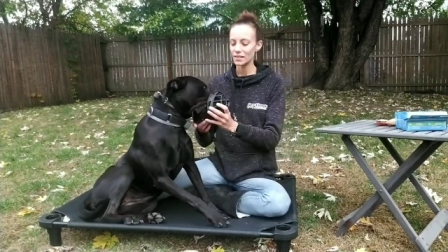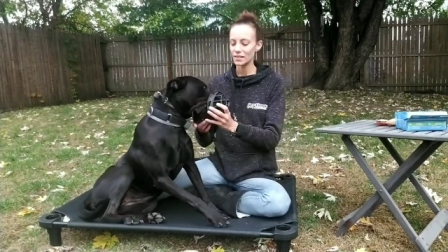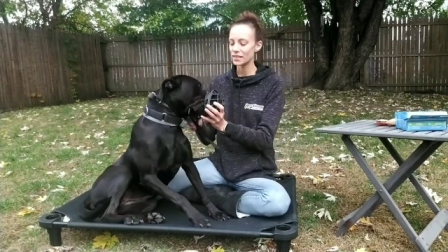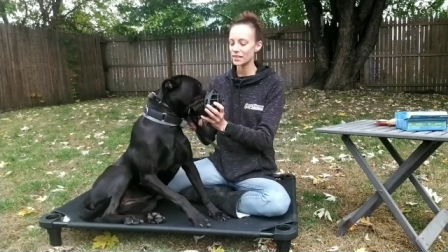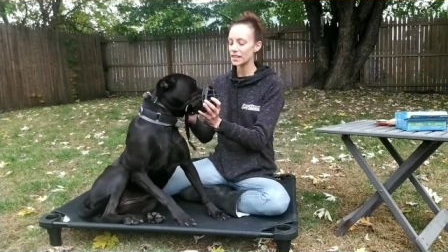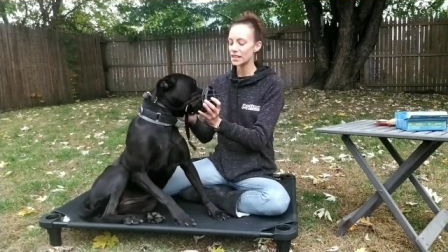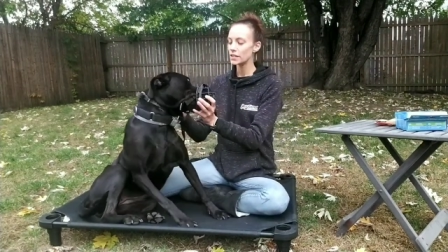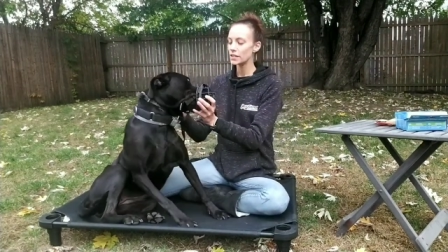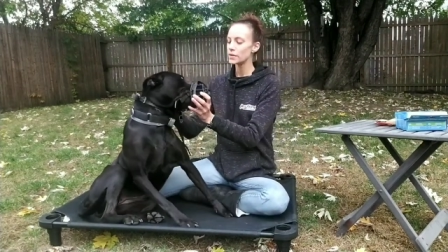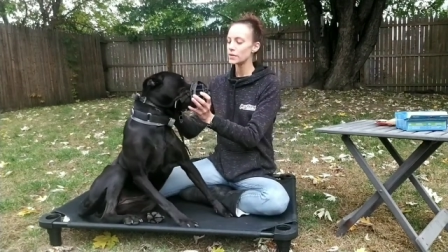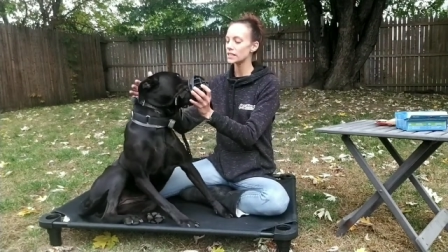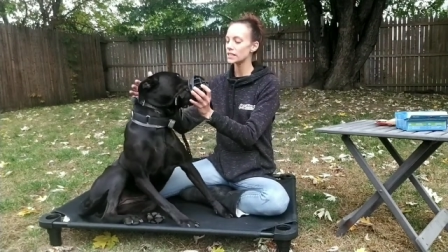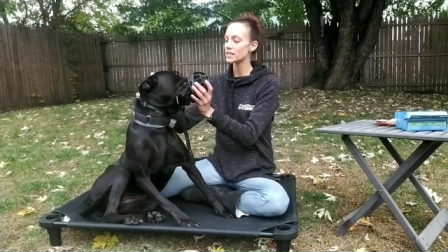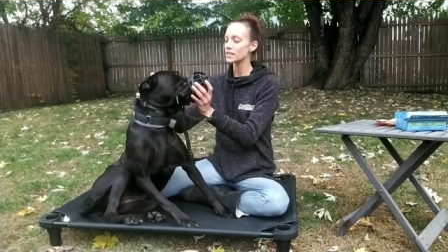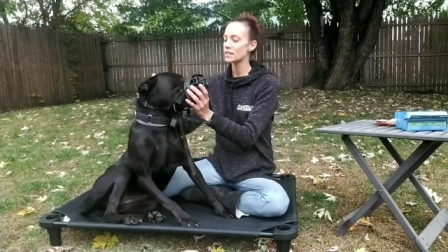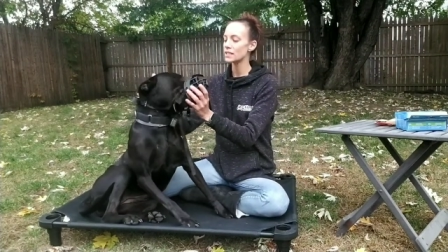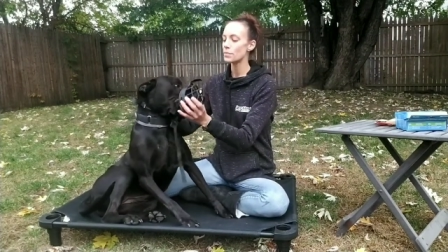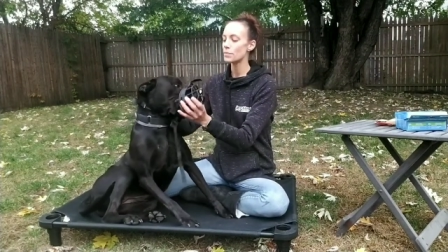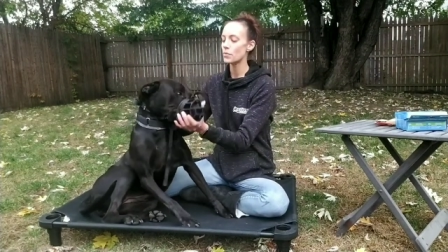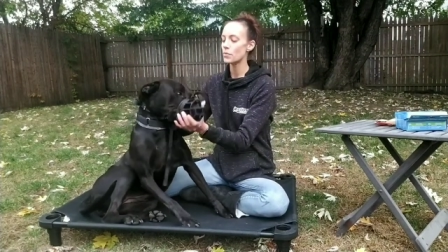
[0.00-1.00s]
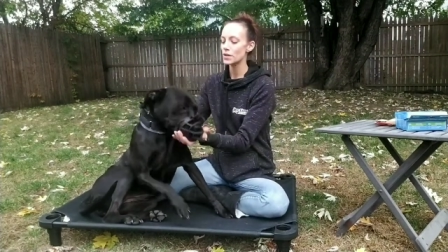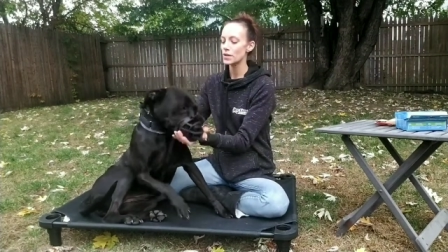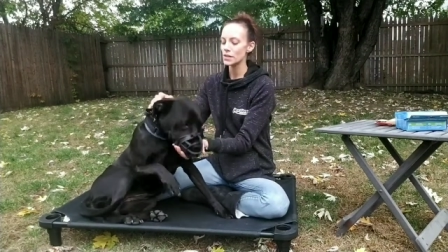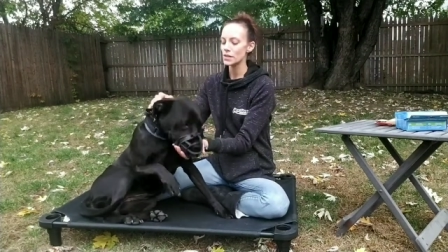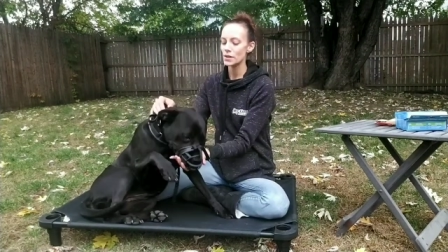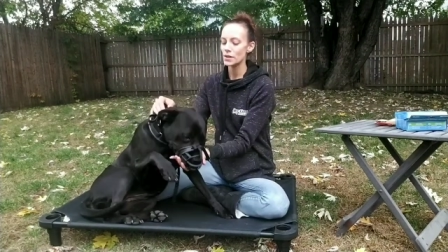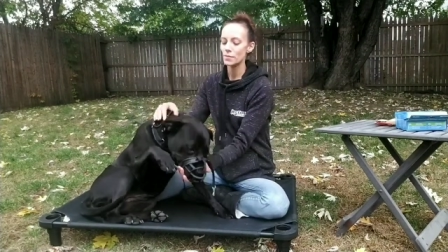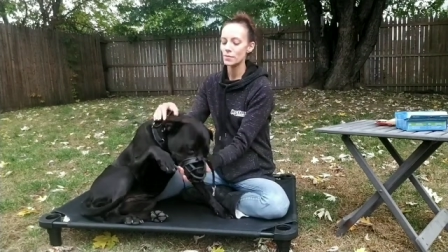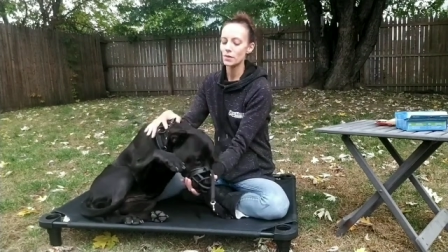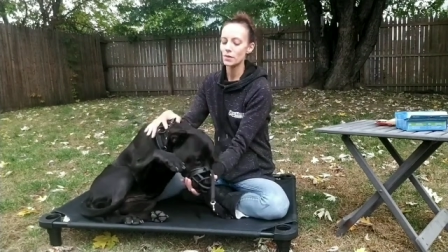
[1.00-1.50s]
Then you would get to the point,
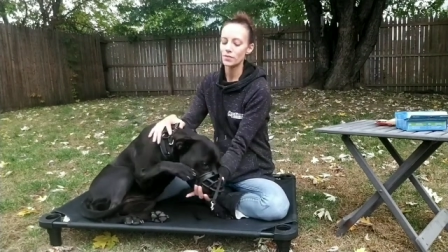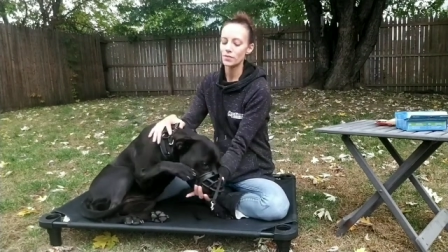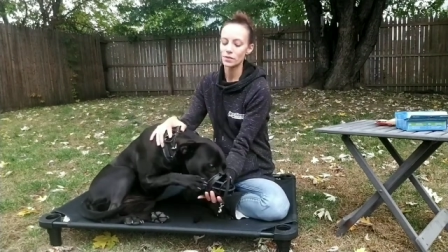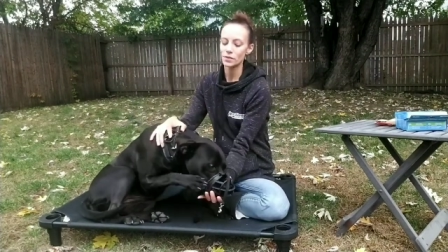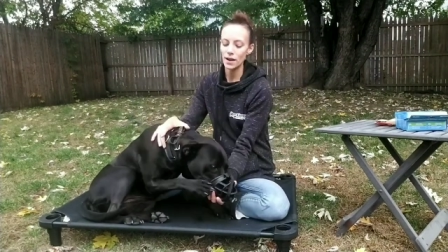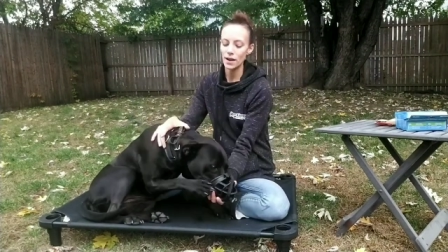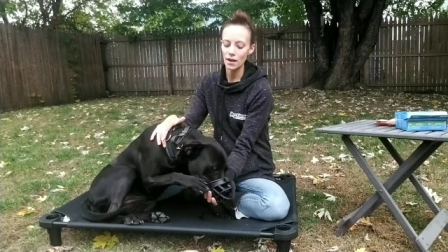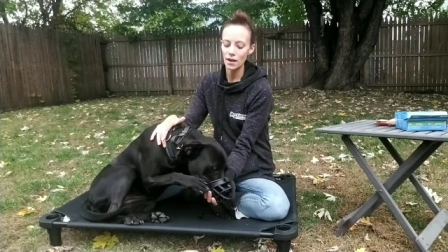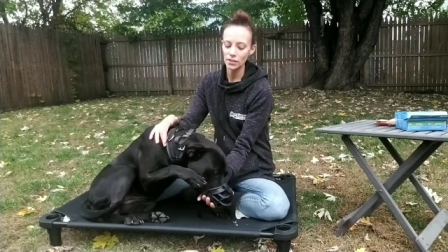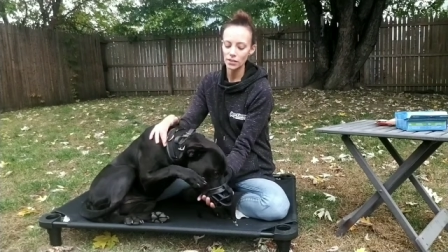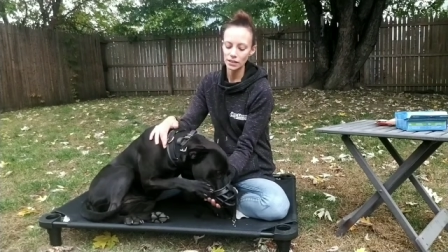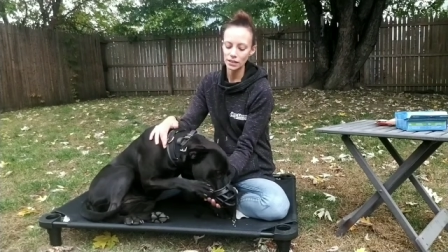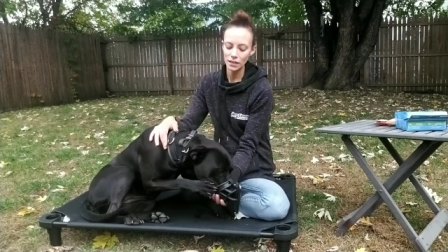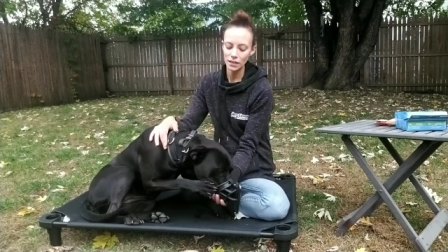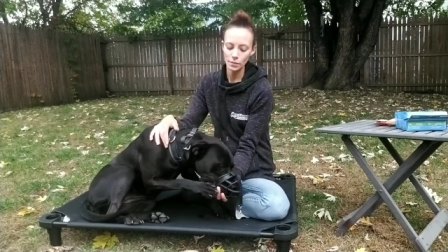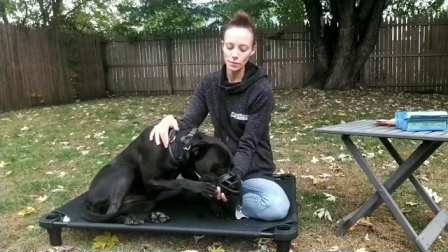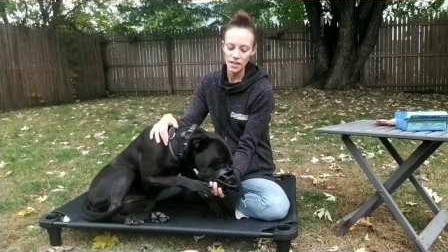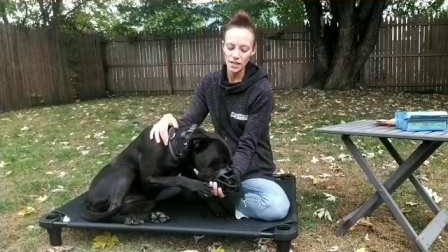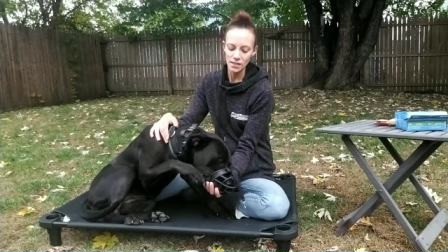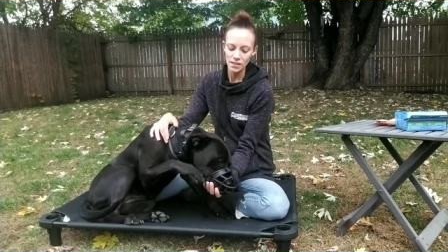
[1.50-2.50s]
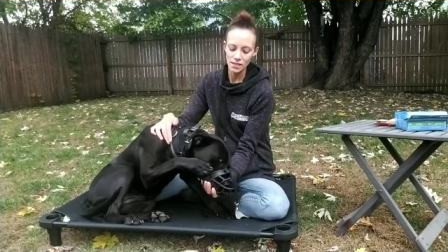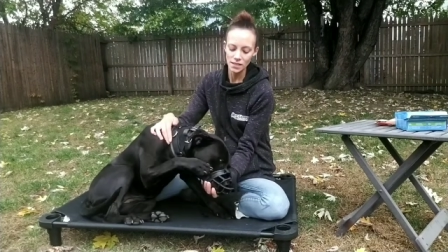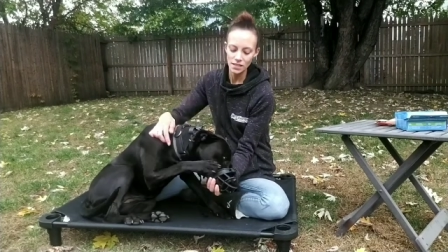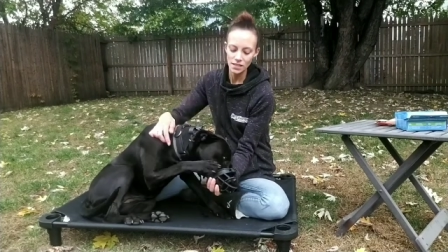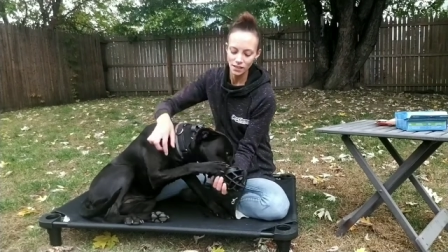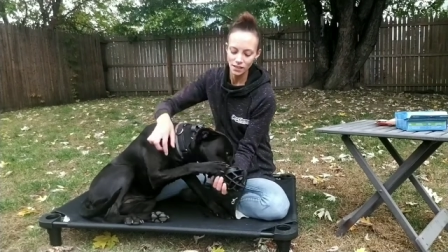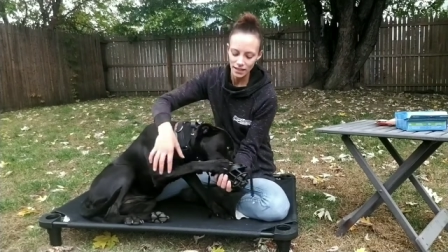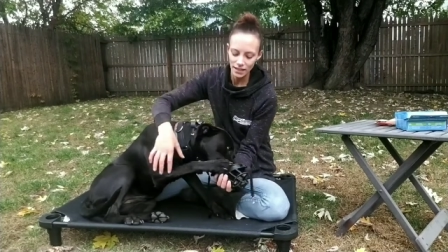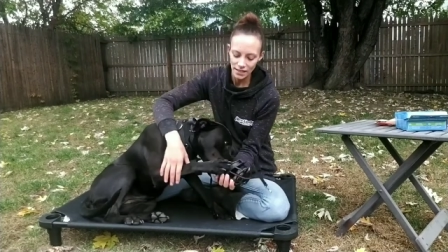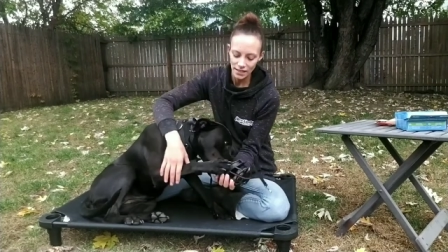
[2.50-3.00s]
you can move it around a little bit,
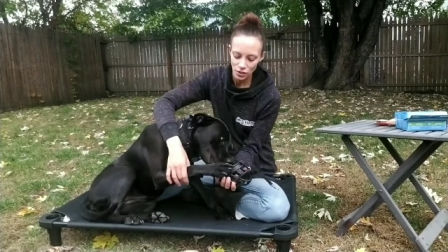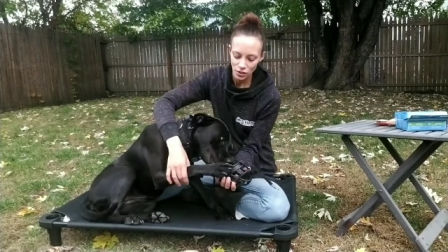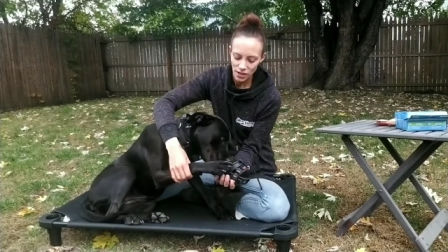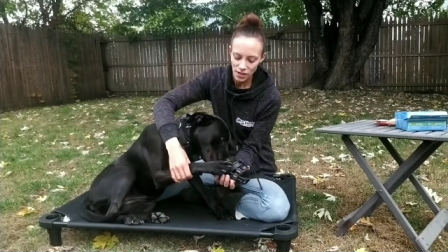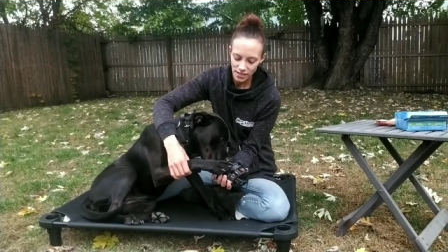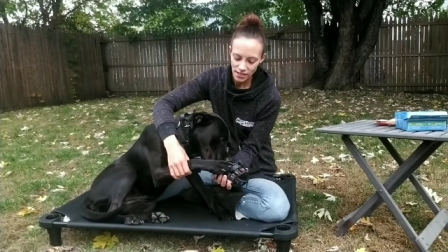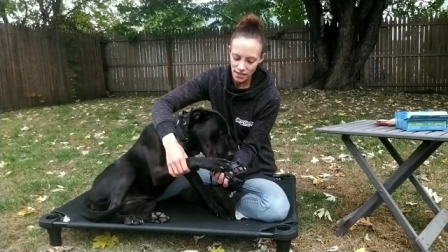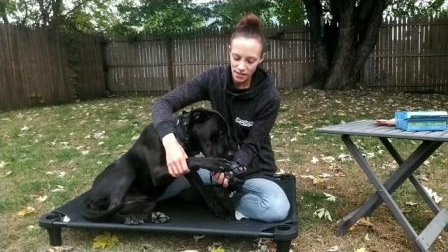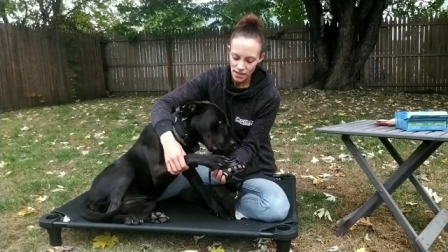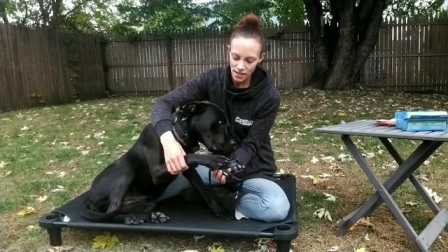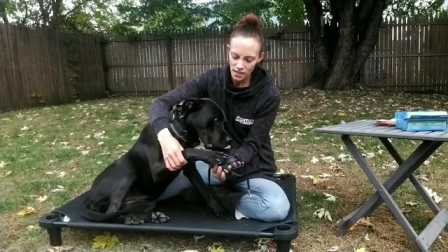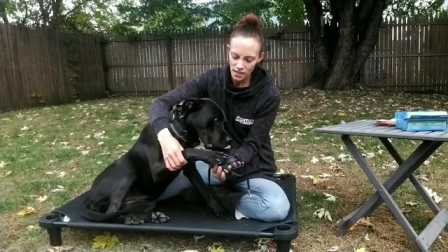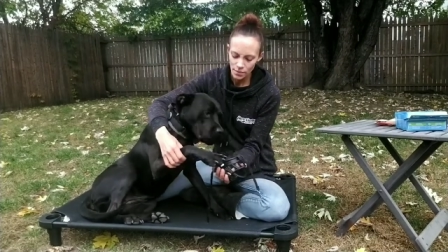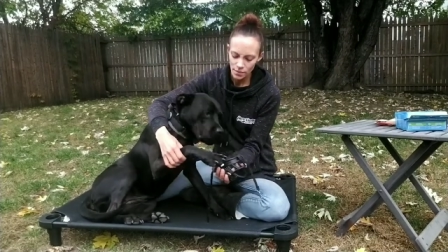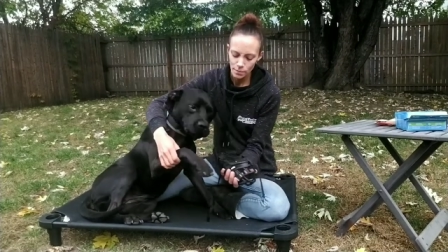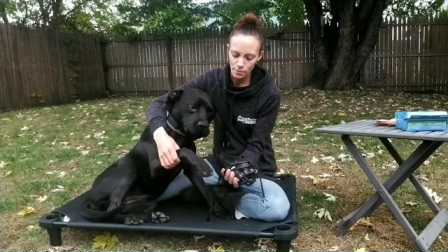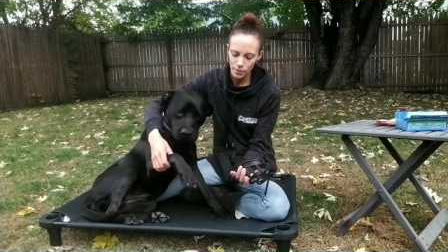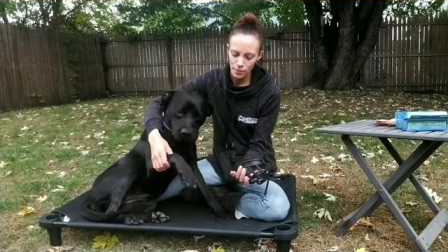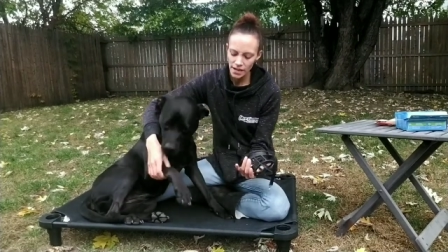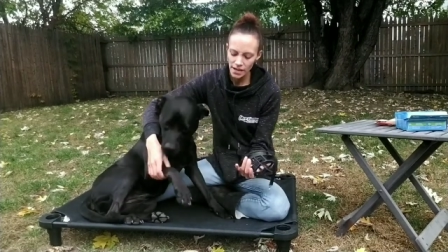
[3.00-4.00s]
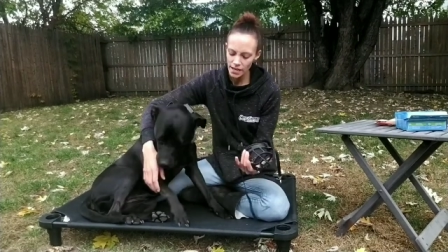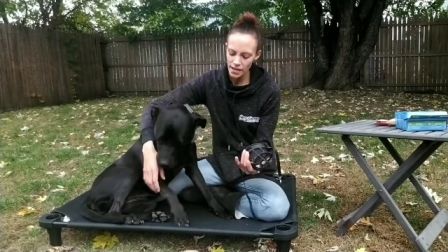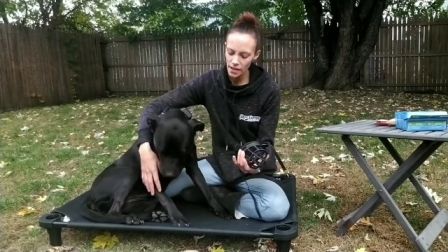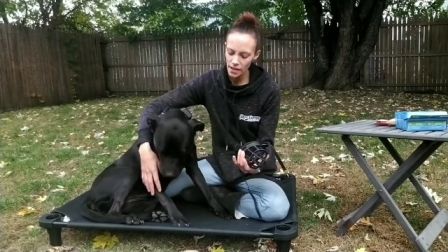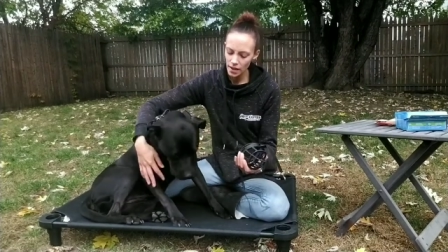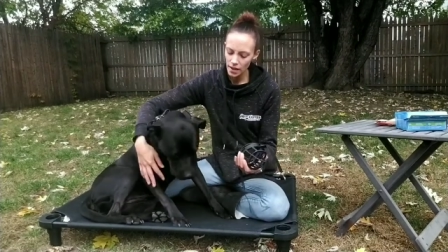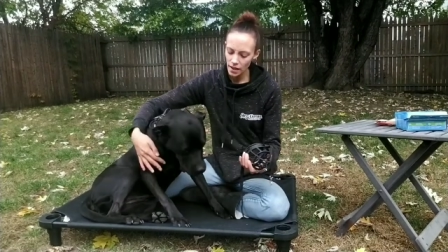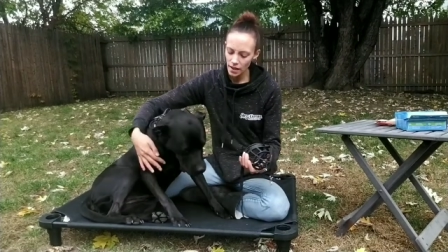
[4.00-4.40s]
still not stressing. Break.